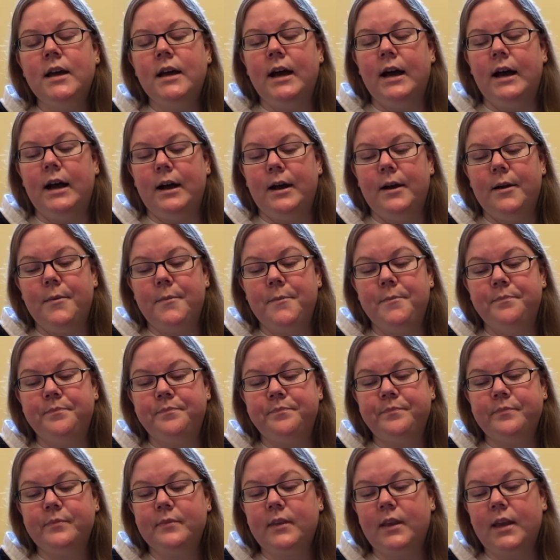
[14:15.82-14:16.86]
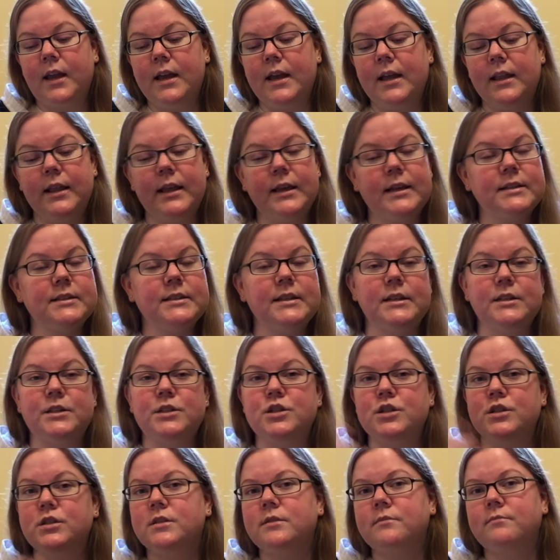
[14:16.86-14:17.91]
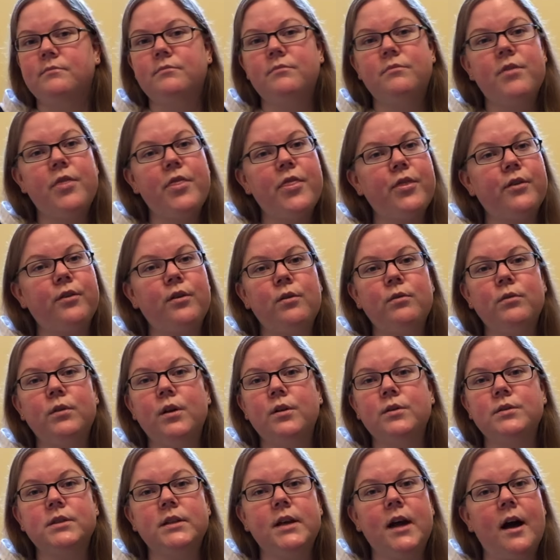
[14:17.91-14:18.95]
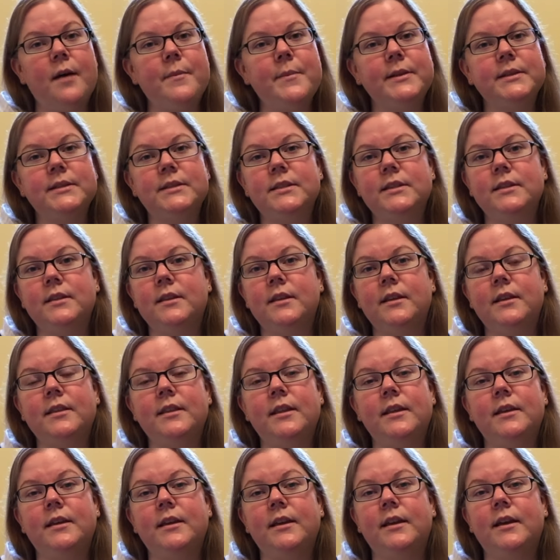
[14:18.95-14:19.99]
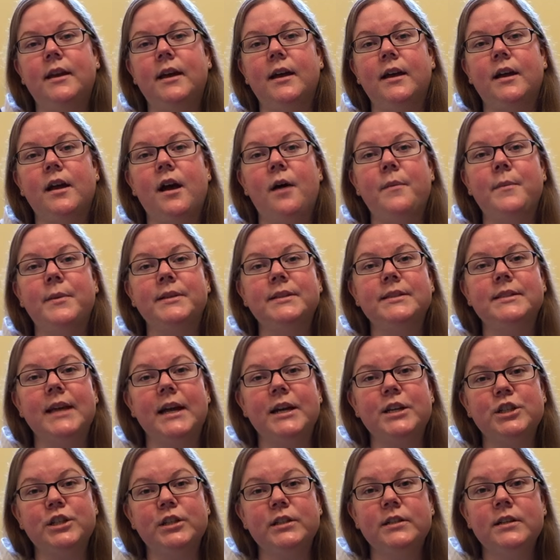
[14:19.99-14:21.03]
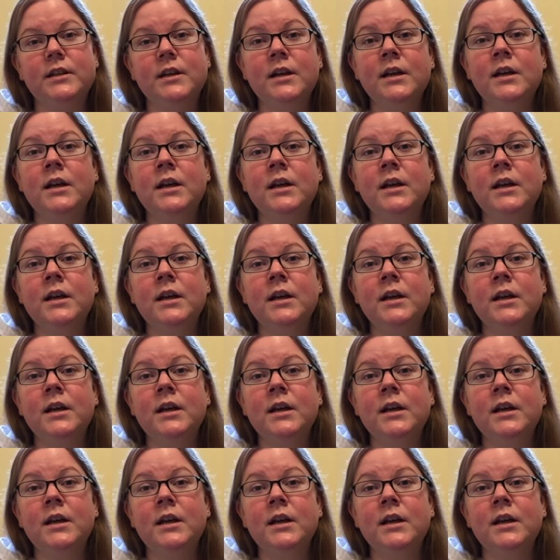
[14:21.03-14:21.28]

Um, and like I said, just throw loads of comments in, in the uh, comment section.